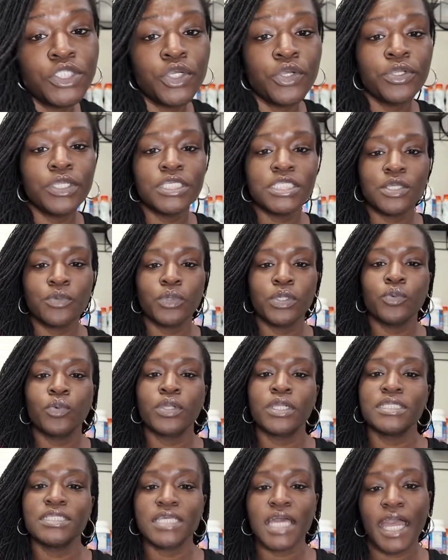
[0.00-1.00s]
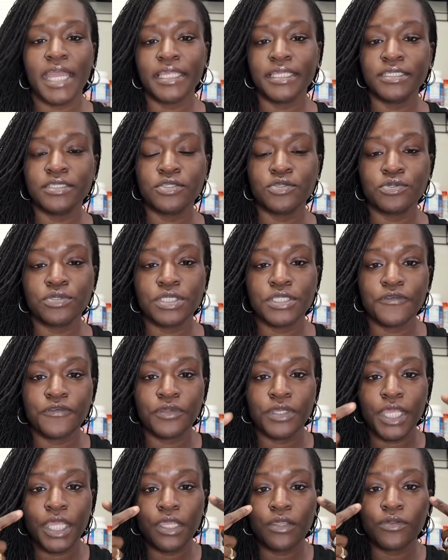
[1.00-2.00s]
journeys, and we want to tighten those
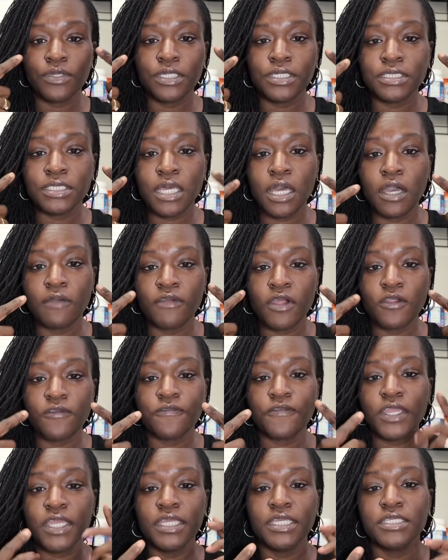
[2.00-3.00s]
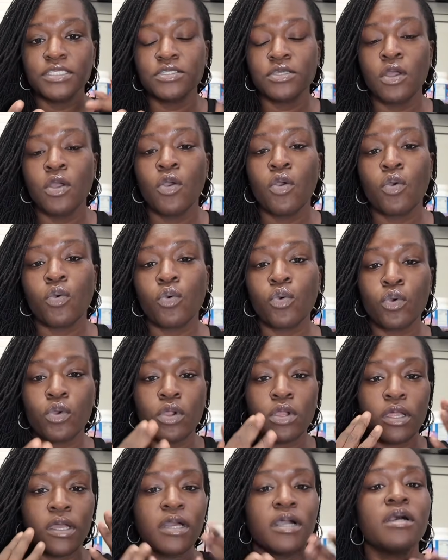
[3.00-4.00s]
different areas of our face.
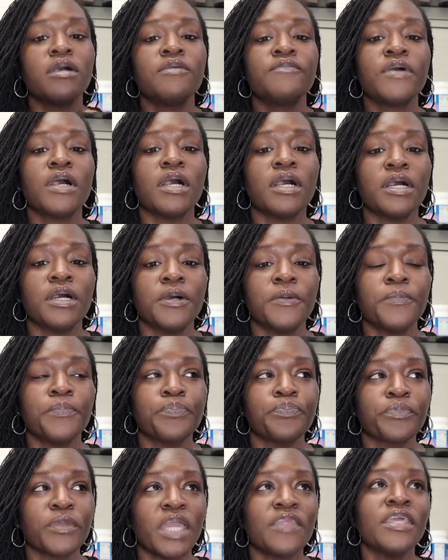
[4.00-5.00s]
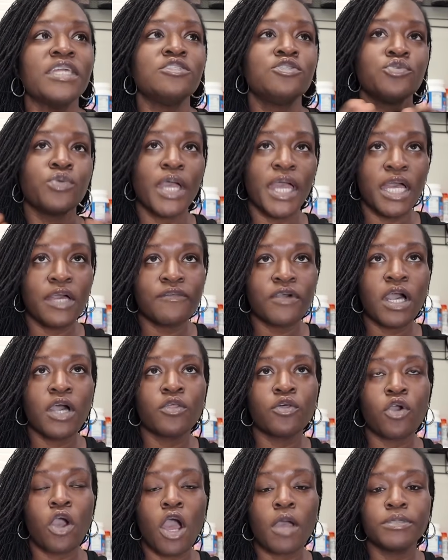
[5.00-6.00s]
Or they do have
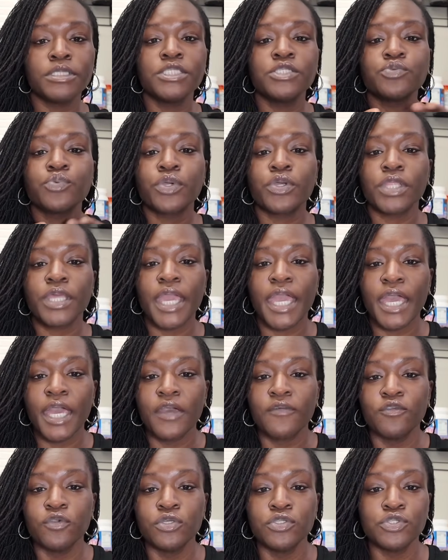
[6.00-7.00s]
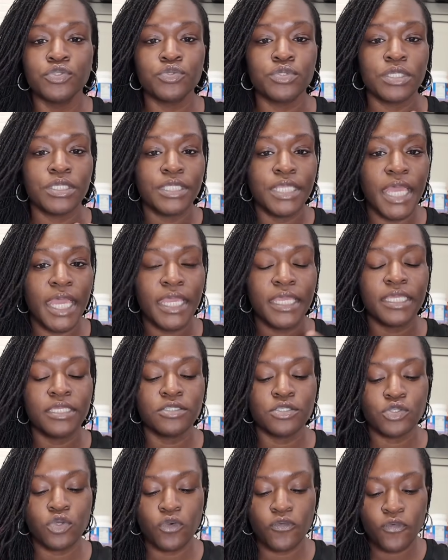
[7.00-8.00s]
other options where you can do the neck
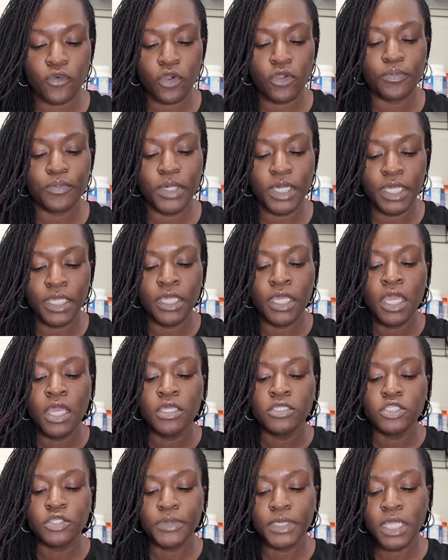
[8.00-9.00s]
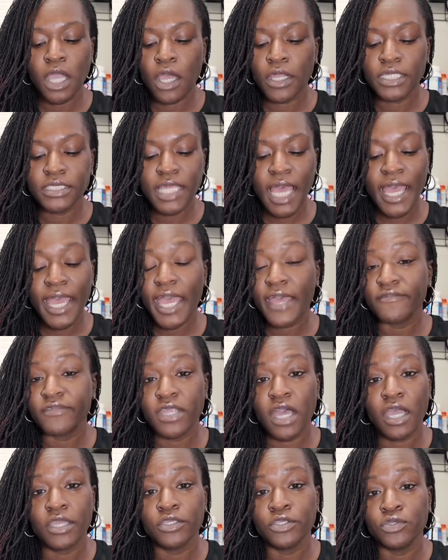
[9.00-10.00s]
and so forth. But to be honest, I have
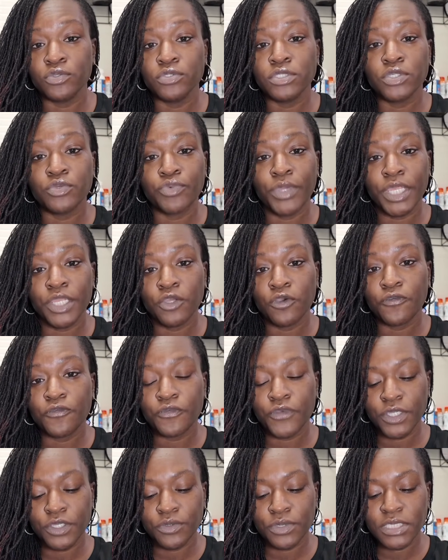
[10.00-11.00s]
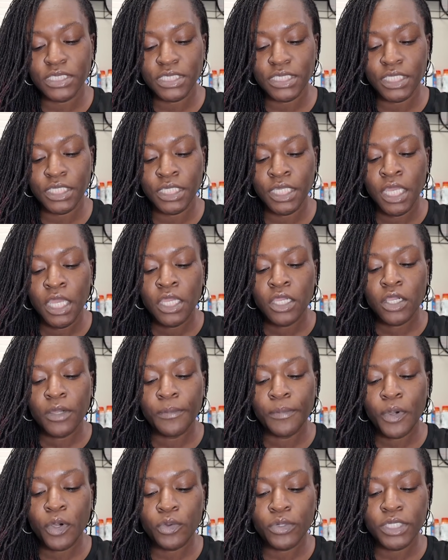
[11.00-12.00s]
not used the radio frequency
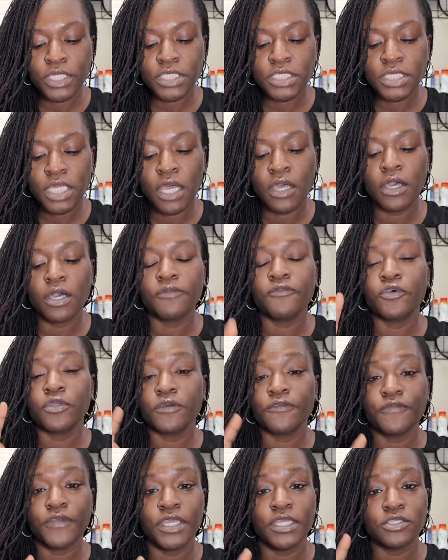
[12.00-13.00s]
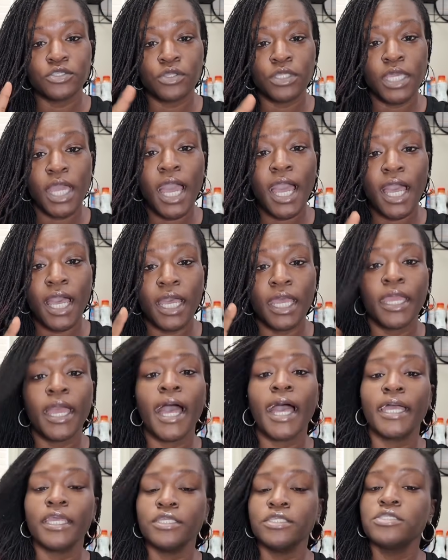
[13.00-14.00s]
components for the face or the eye.
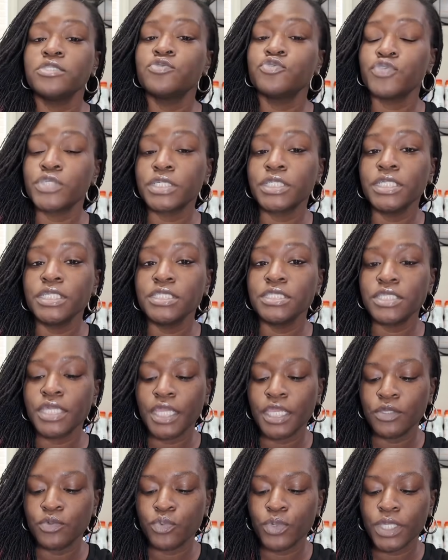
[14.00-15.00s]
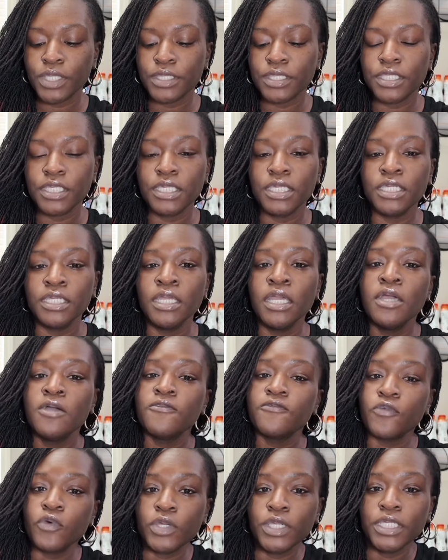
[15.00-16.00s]
I strictly stayed with the
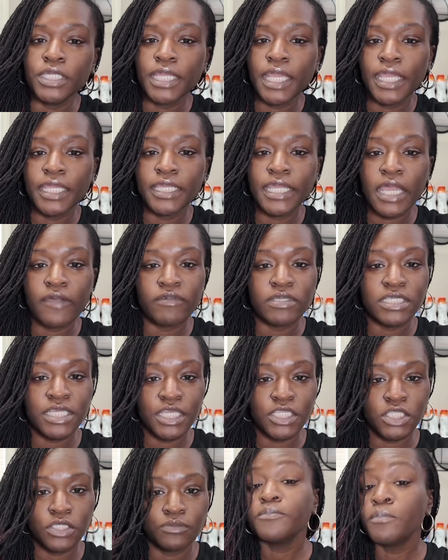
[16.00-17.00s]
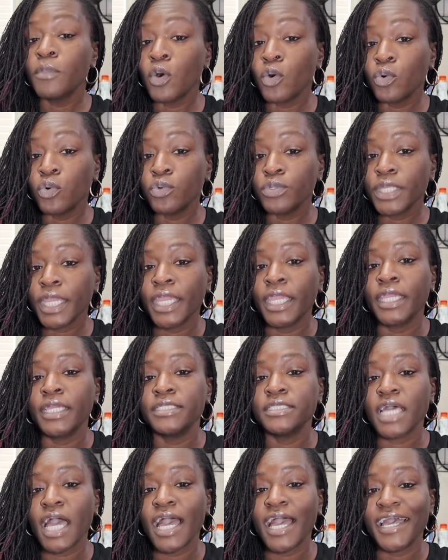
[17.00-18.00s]
40K cavitation mode,
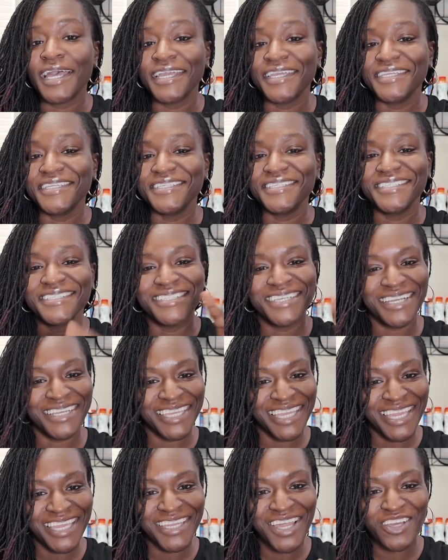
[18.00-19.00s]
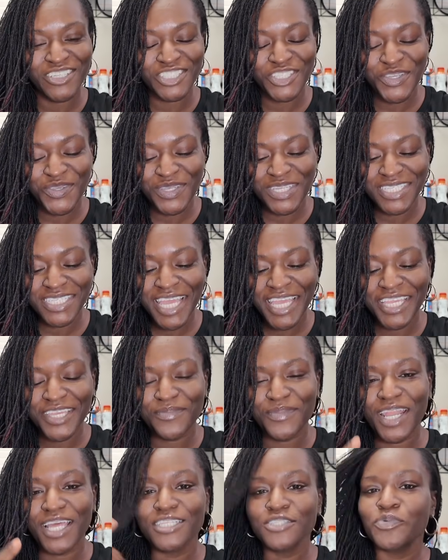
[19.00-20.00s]
and I'll show you in a second,
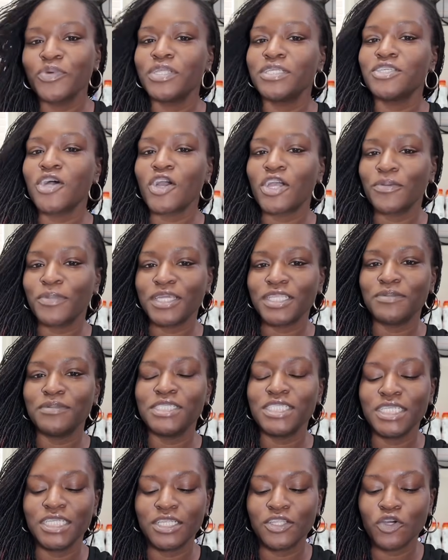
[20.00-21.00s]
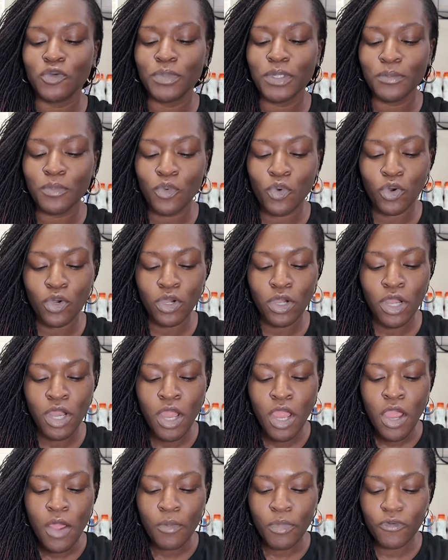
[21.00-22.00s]
but I just want to talk about the machine a little bit more
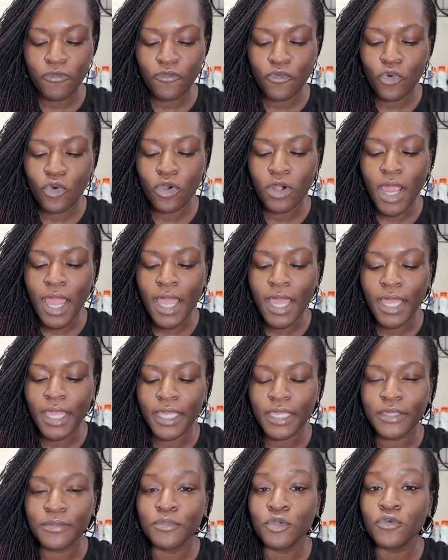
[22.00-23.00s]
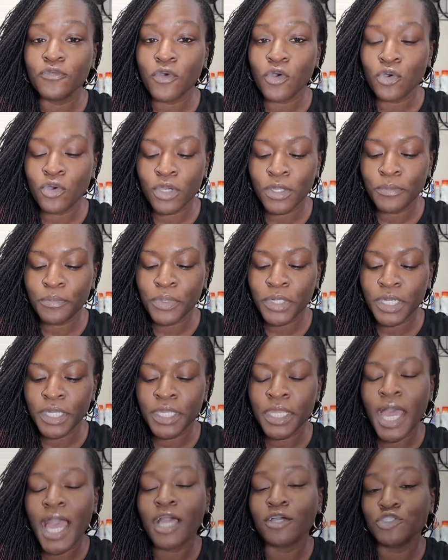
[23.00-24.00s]
before I move on,
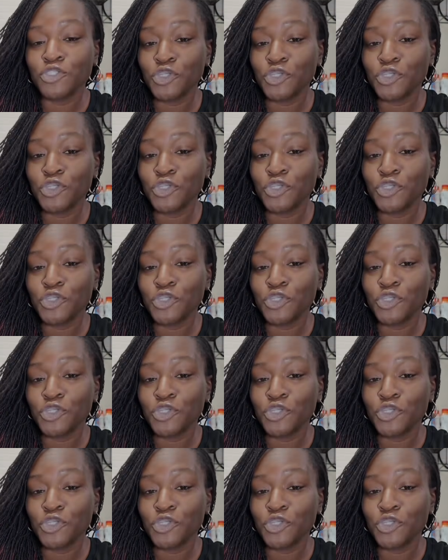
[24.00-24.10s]
but I'll